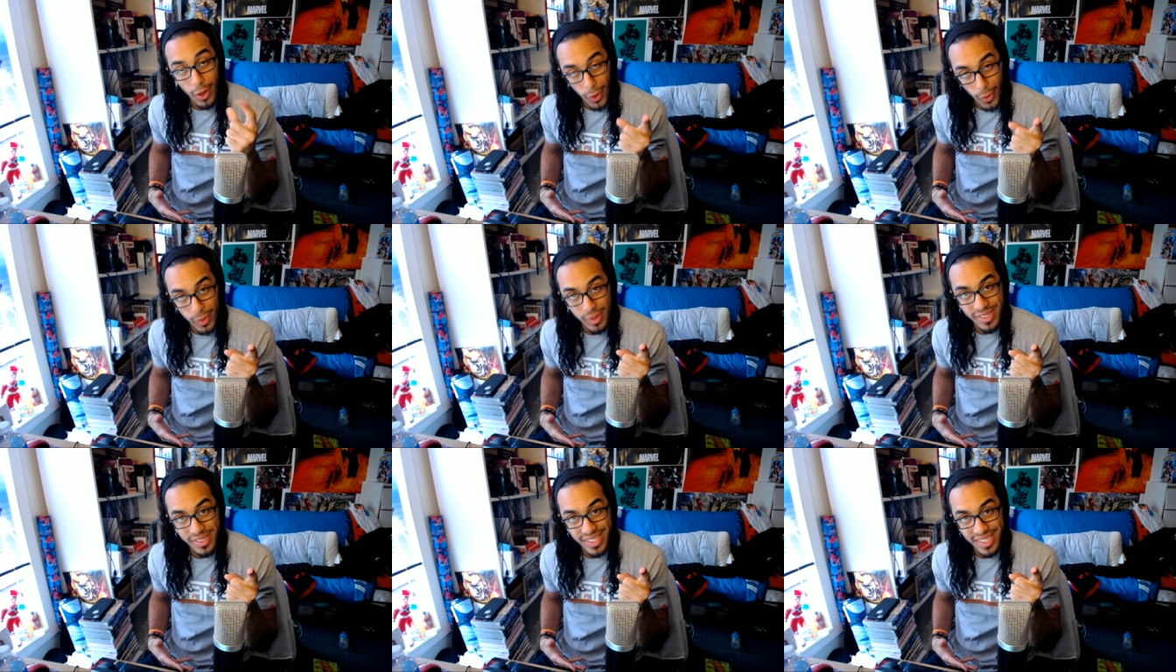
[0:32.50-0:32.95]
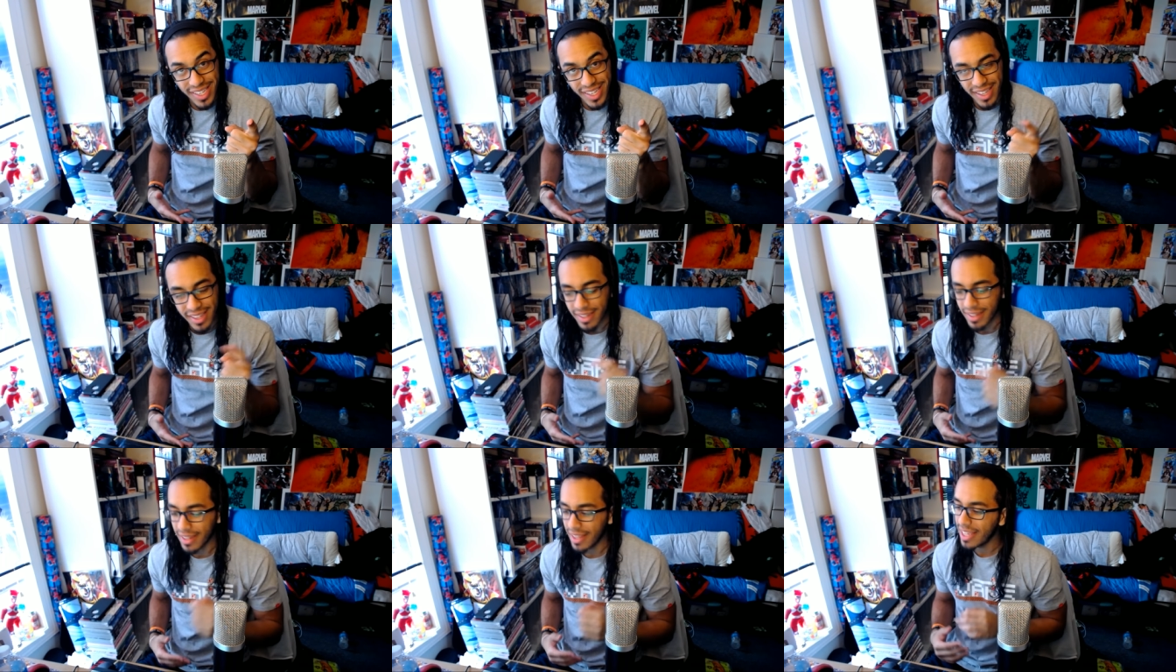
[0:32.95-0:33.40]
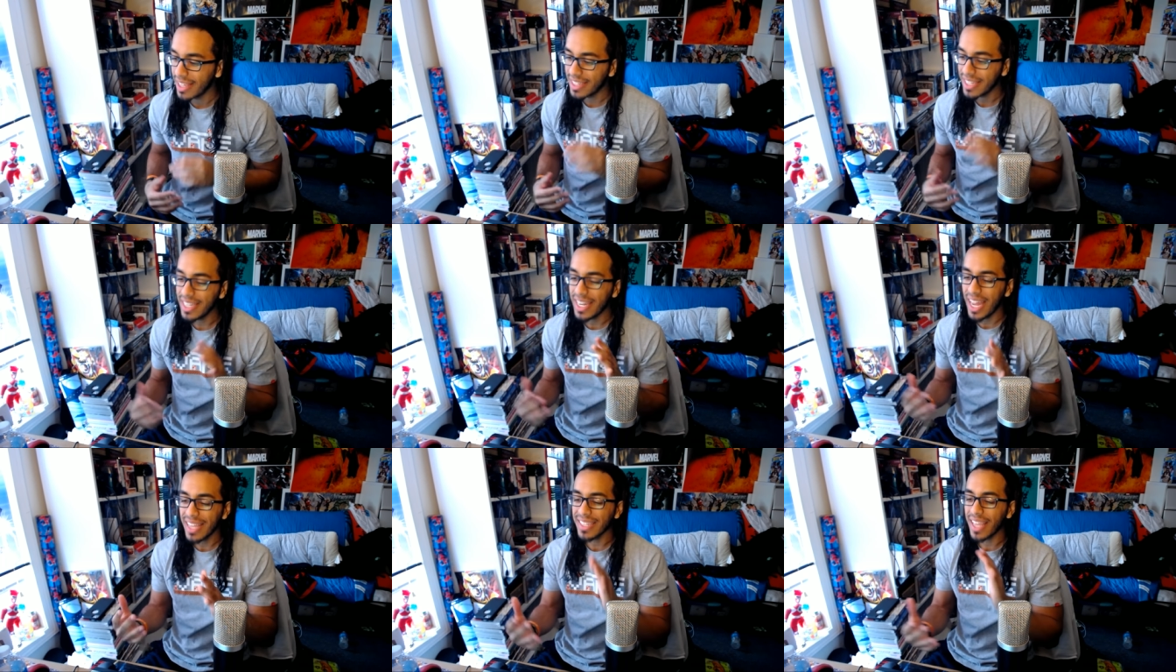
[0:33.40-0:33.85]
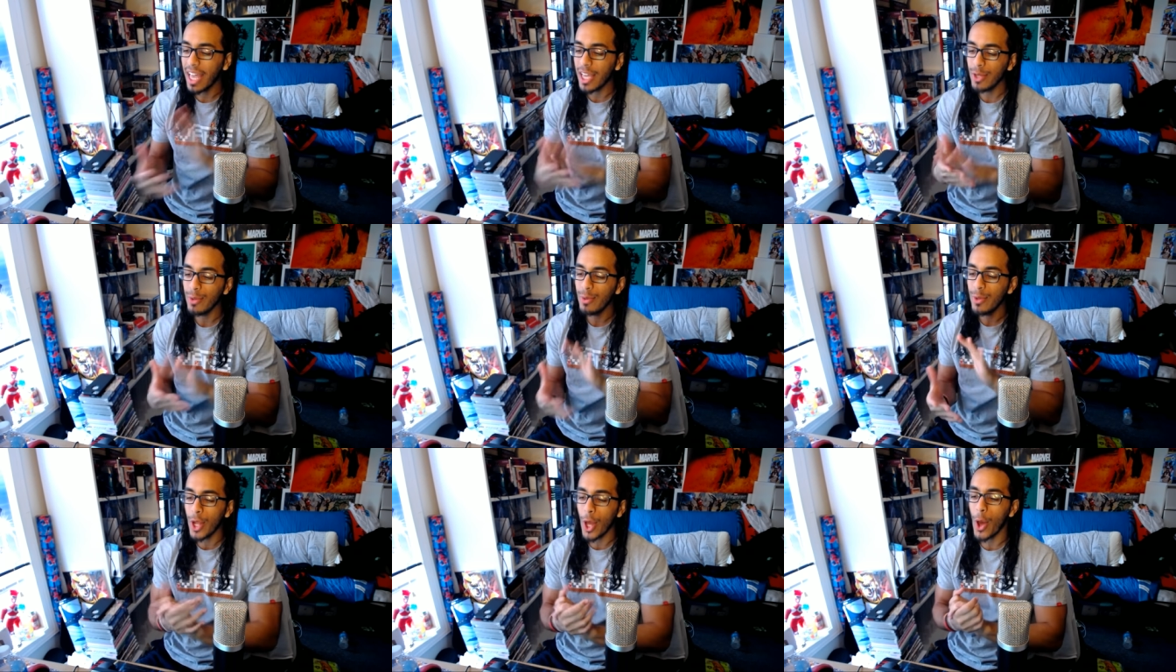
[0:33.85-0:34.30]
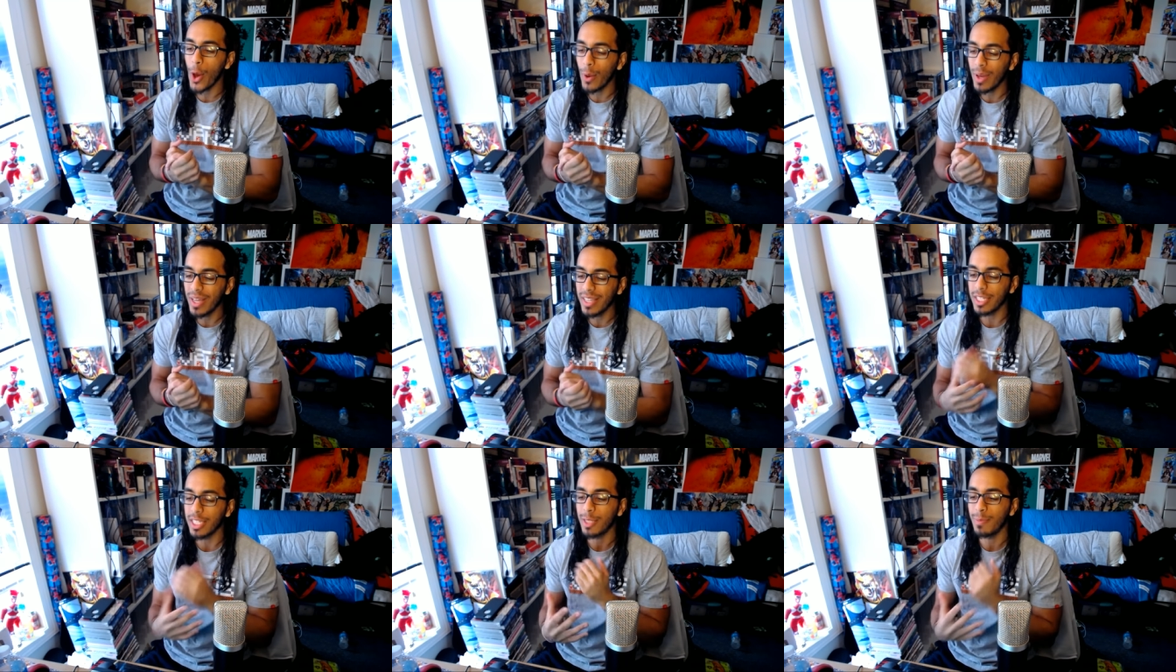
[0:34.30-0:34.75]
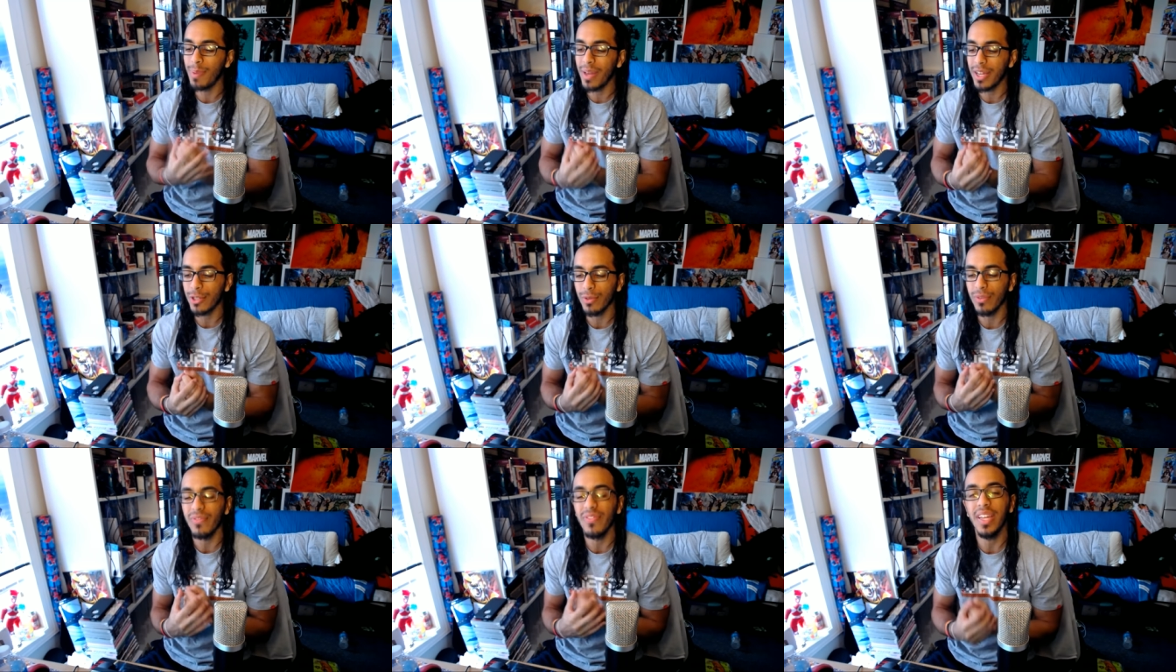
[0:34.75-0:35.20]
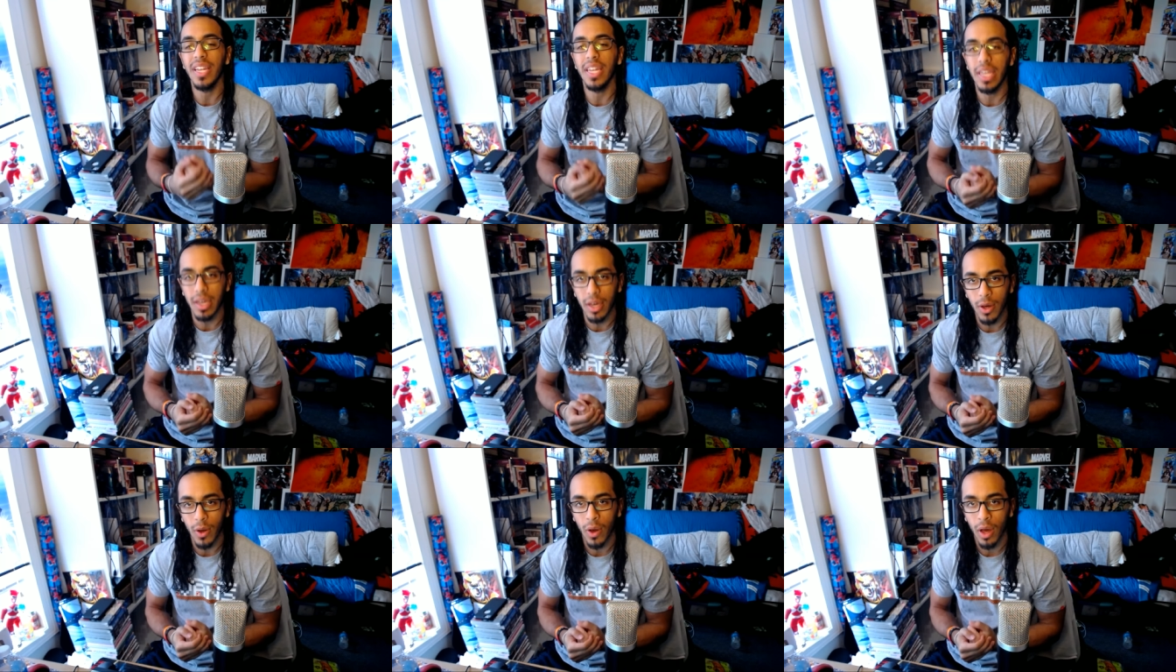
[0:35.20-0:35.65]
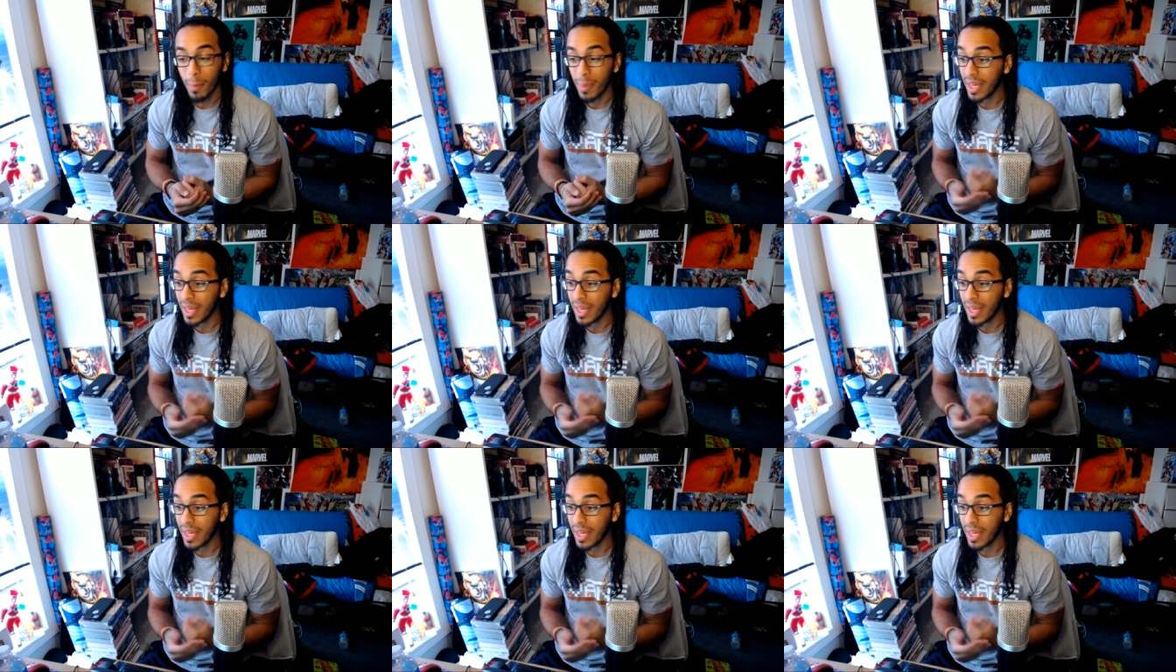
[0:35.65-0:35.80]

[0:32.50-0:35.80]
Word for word: Once again. See, that's how you know it's a special video.